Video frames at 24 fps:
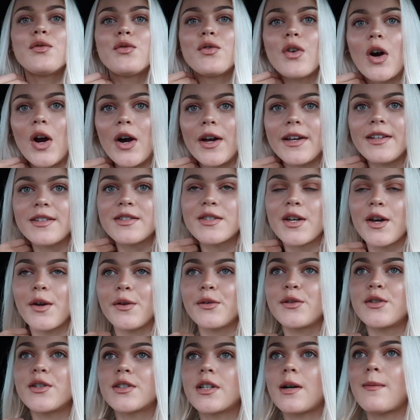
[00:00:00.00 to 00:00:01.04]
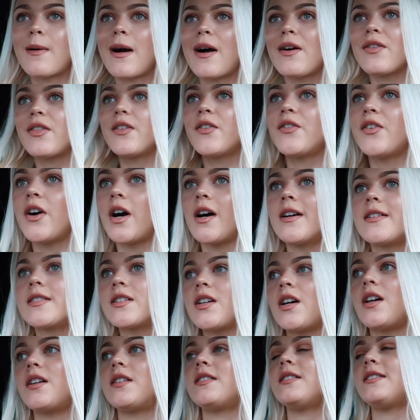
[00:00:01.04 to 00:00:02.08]
Right, so just come out of the first
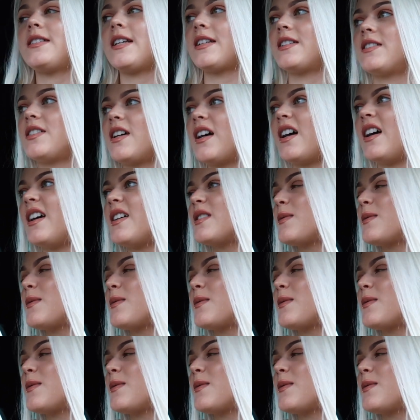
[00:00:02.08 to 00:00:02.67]
garden centre.